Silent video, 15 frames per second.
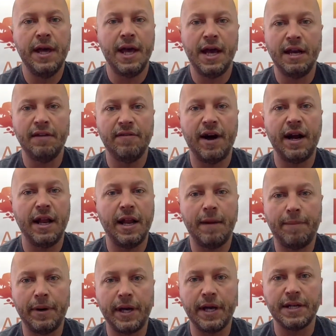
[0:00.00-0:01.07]
and divide it up
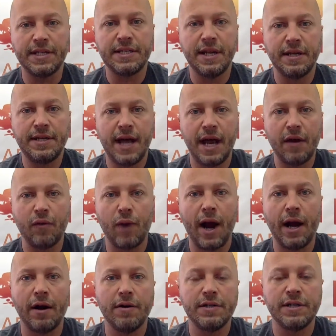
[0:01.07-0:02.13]
against 10
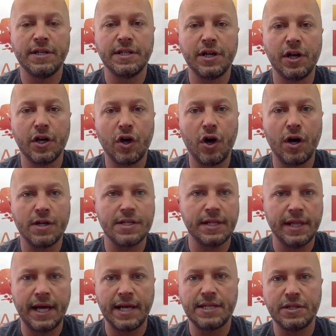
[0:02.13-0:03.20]
riders, and it's going to cost
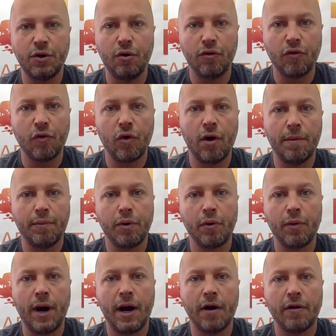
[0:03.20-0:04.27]
less overall per
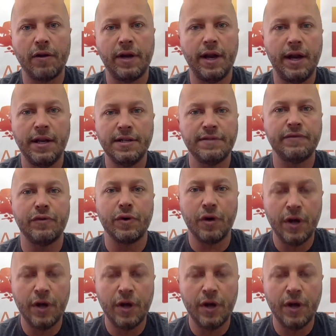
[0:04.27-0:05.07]
rider than it is for